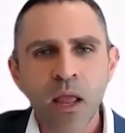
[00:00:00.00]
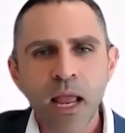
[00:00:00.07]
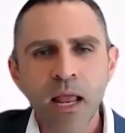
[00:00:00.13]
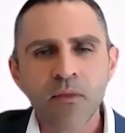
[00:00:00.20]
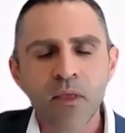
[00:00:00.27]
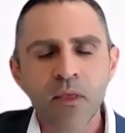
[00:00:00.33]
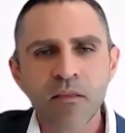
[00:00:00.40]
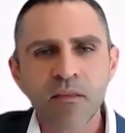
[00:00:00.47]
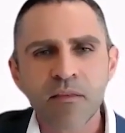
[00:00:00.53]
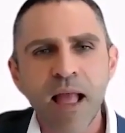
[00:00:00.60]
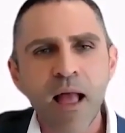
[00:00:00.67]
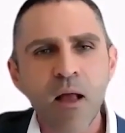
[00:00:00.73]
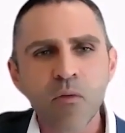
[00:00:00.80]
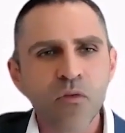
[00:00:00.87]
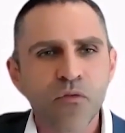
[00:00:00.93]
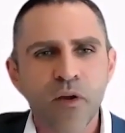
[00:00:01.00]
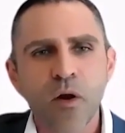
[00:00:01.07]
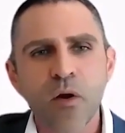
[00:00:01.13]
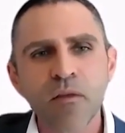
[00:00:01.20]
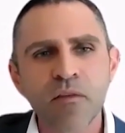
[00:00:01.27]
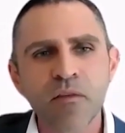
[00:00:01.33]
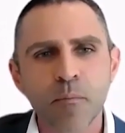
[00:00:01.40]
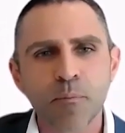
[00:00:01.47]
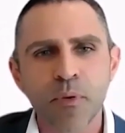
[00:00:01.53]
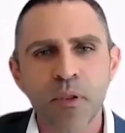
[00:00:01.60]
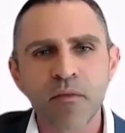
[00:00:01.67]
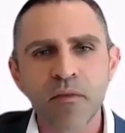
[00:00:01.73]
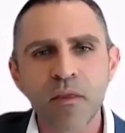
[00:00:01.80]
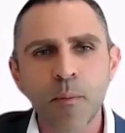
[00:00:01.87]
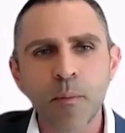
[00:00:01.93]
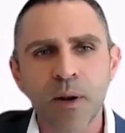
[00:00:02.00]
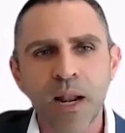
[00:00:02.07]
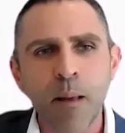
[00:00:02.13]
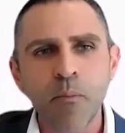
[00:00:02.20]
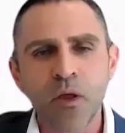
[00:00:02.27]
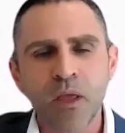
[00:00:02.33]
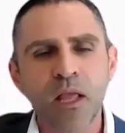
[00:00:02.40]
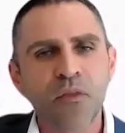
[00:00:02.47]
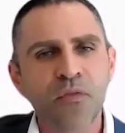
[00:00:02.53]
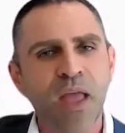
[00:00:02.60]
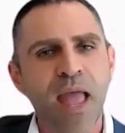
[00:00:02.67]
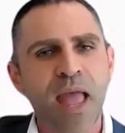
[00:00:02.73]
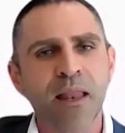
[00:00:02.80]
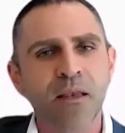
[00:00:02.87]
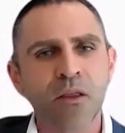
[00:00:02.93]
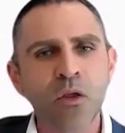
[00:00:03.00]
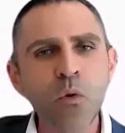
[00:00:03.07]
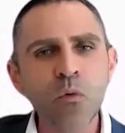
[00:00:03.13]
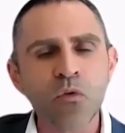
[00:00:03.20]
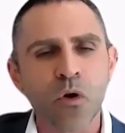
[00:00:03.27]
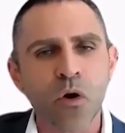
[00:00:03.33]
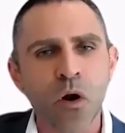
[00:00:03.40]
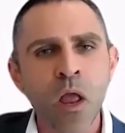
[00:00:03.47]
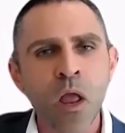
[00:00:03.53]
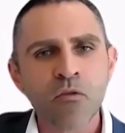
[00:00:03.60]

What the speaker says: And it sounds very simplistic, but I'm looking at the end user.